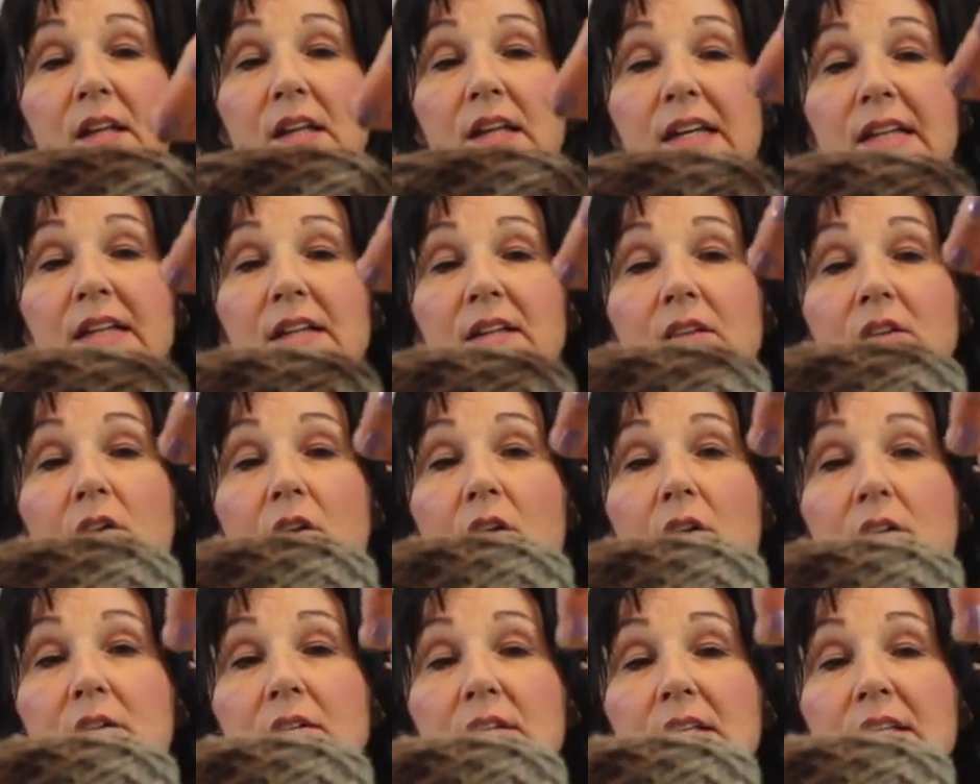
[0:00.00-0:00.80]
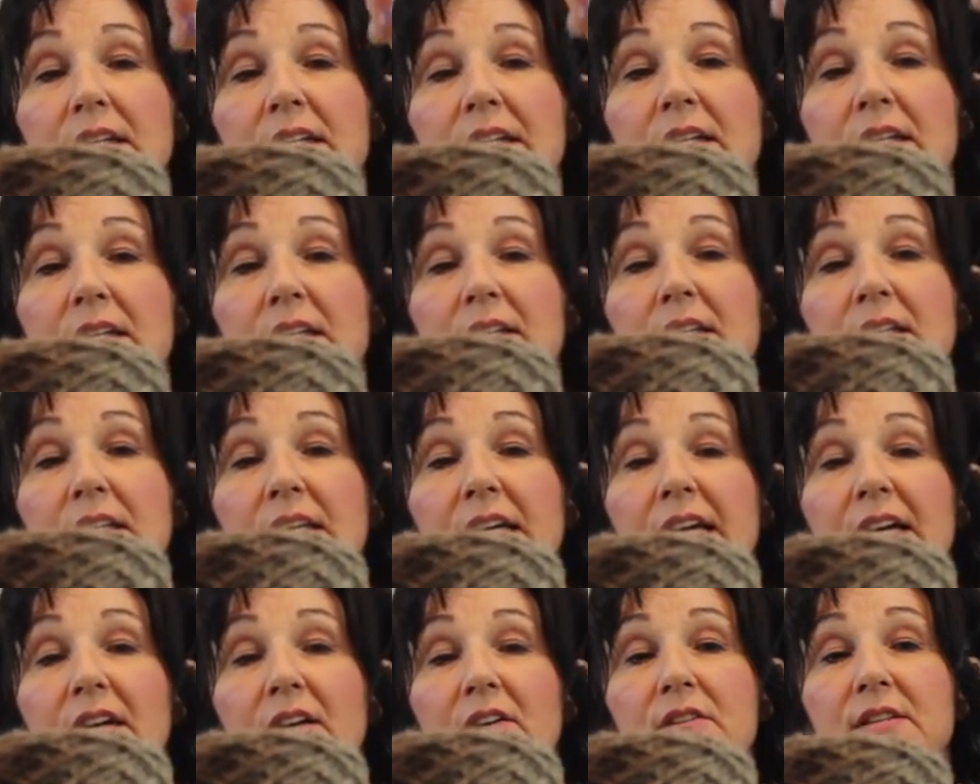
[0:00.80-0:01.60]
like long, like
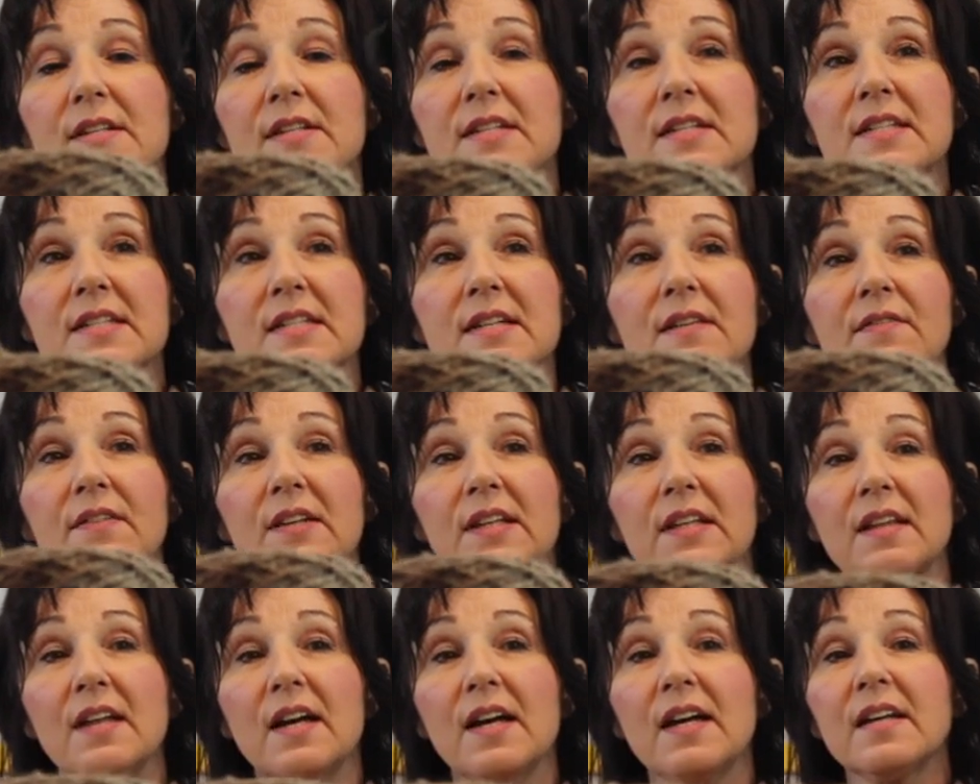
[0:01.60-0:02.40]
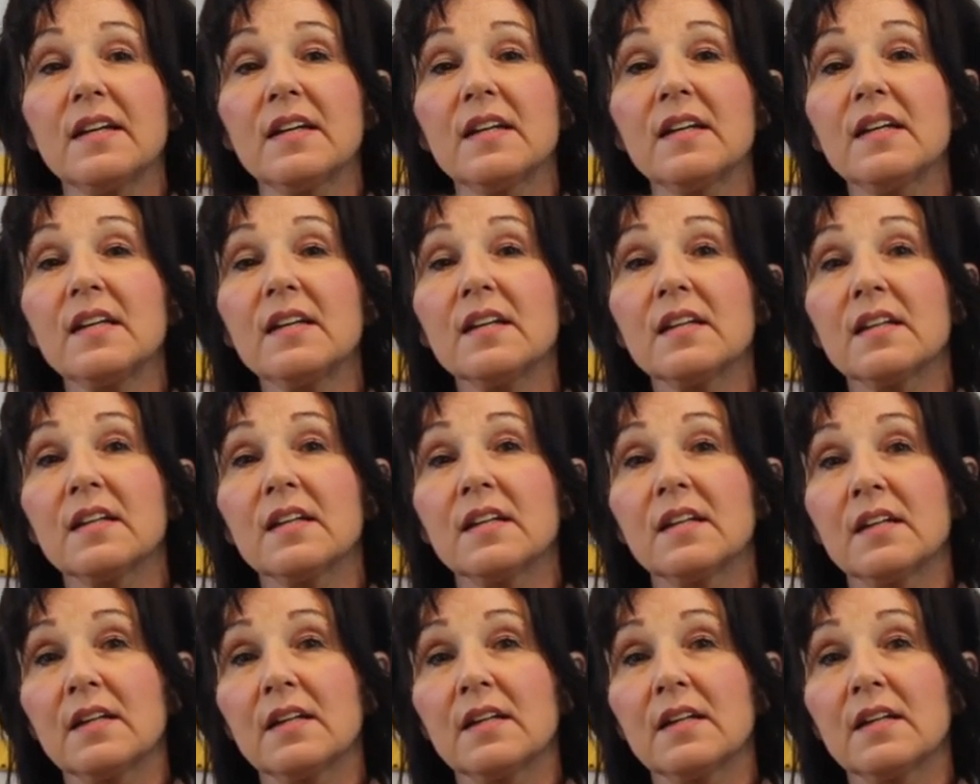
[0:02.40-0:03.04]
hairs and stuff like that in it.